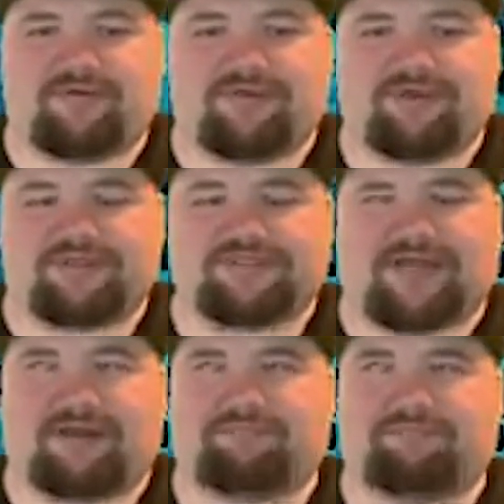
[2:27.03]
the
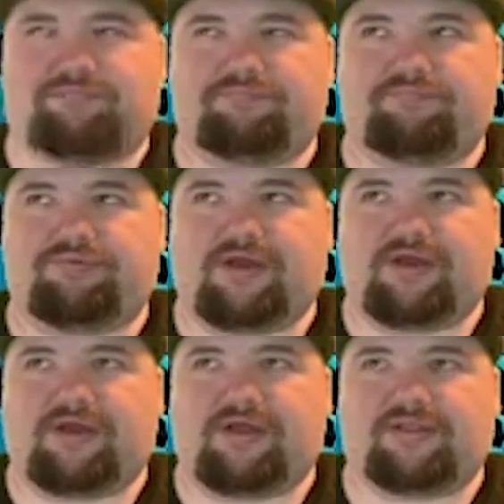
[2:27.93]
top
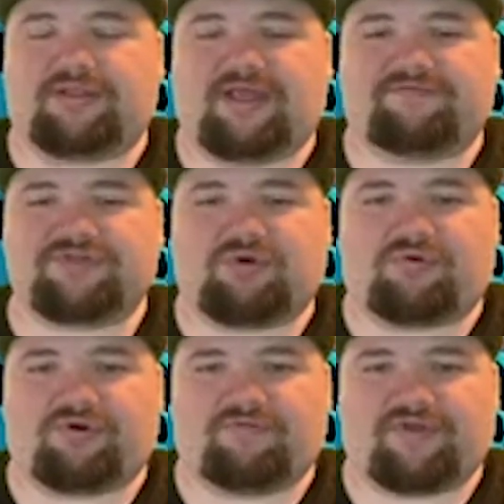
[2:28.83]
left
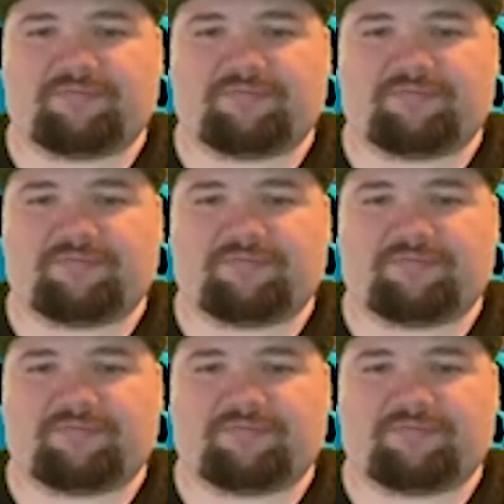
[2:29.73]
corner of Lake